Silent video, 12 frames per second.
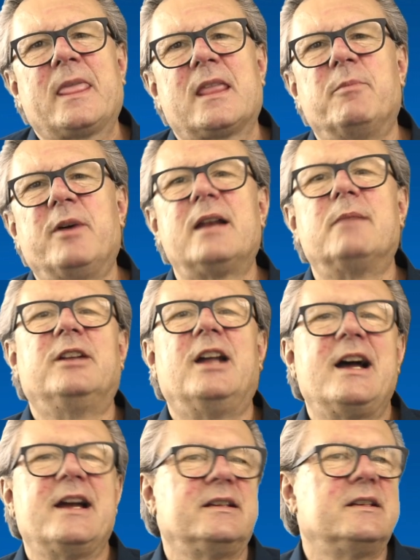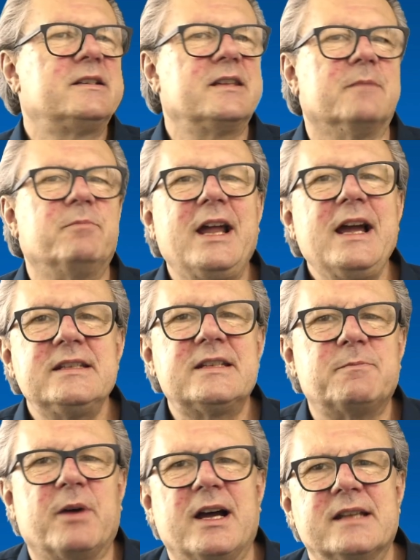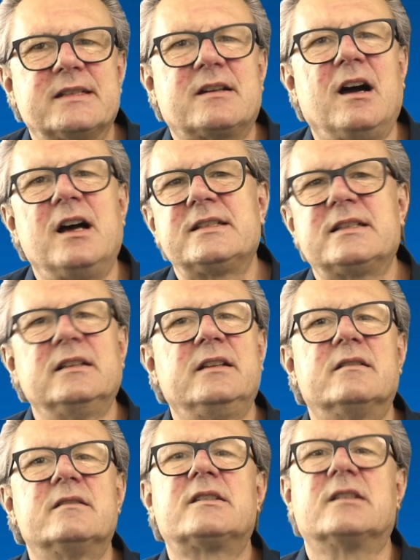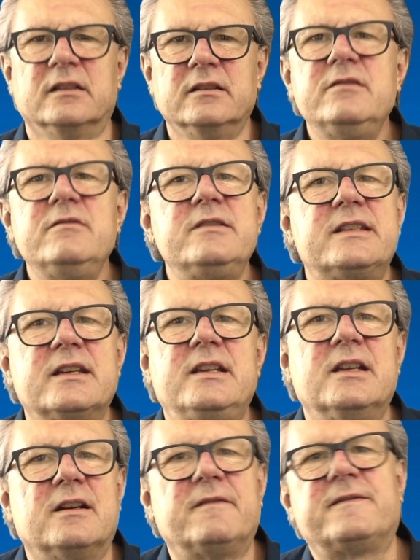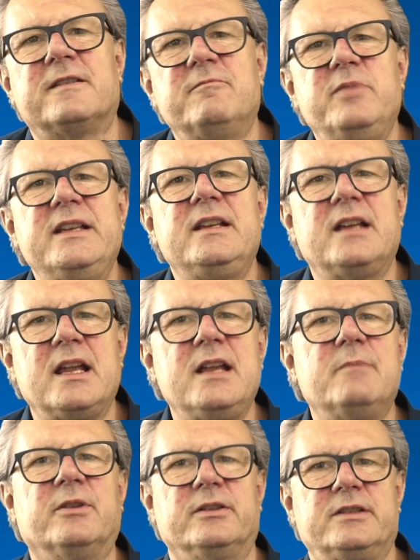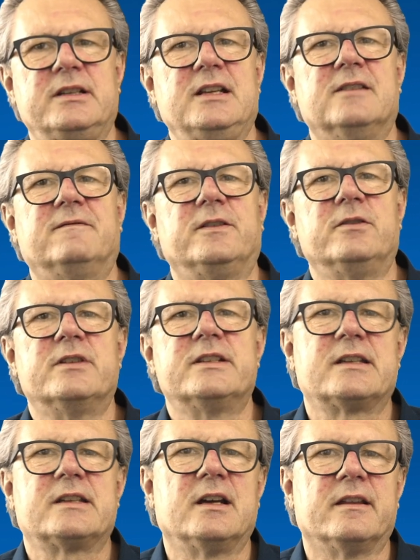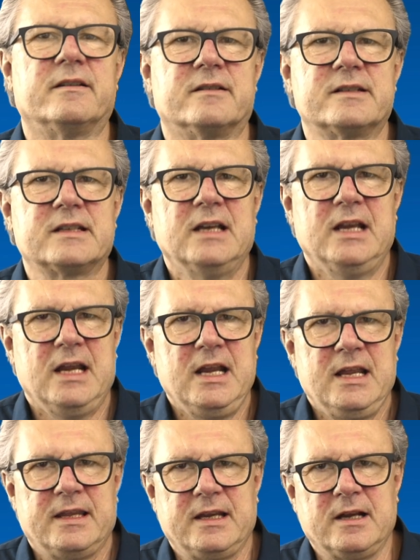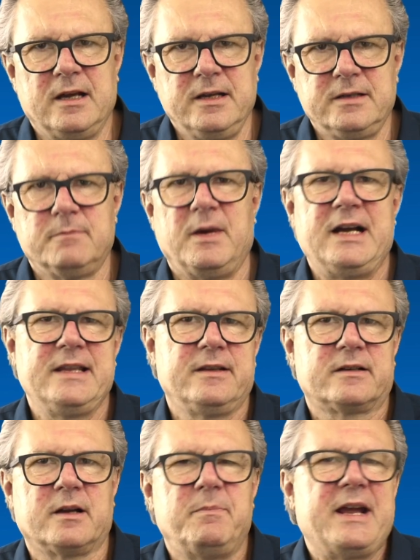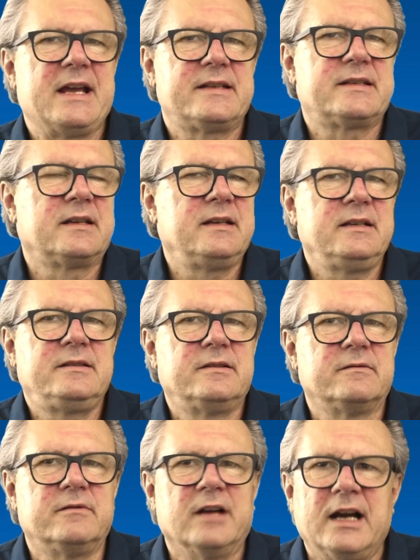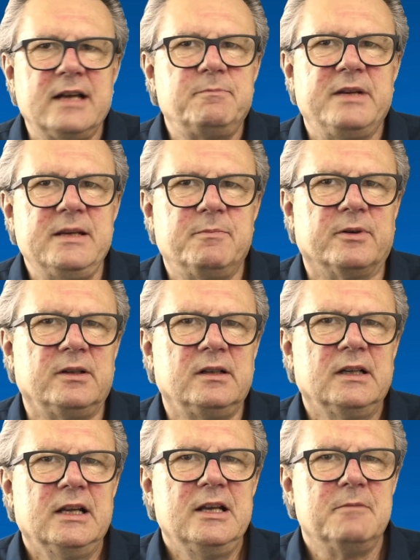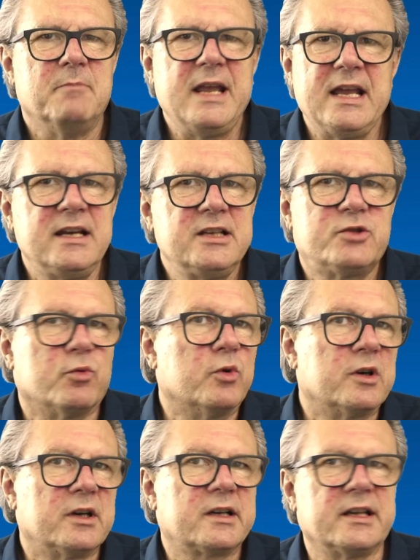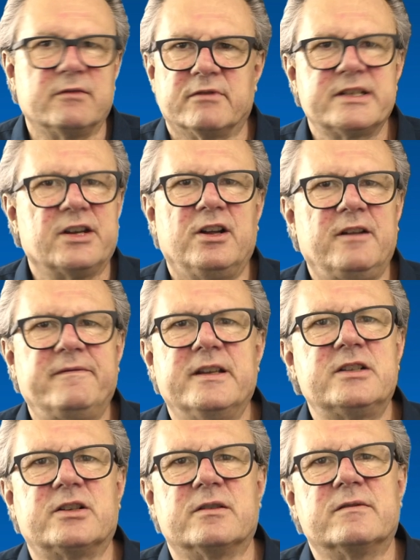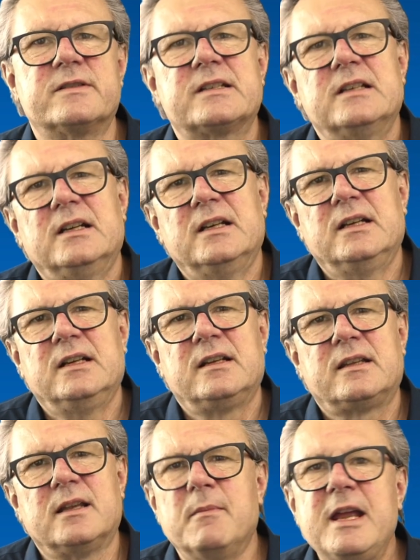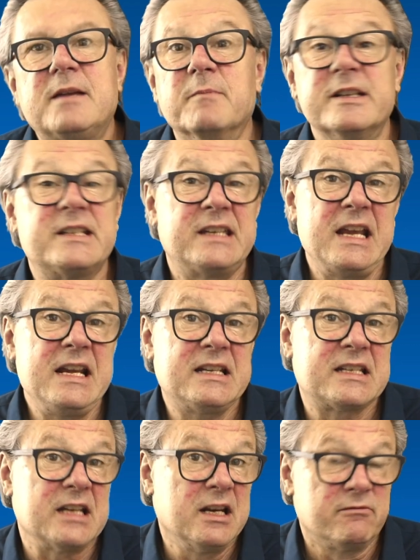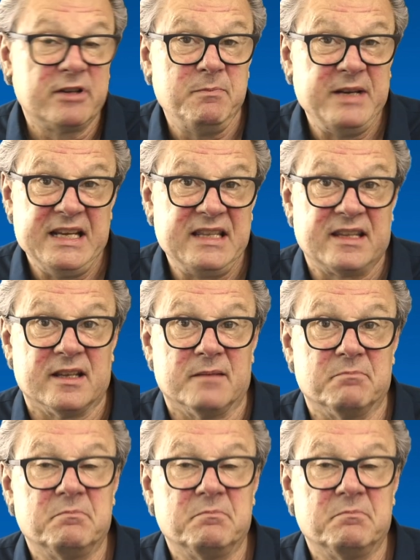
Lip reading: The bottom line is that blind spots cause leaders to lose the gift of being able to influence others. They undermine their capacity to guide people, manage work, and resolve issues. They make mistakes and repeat them.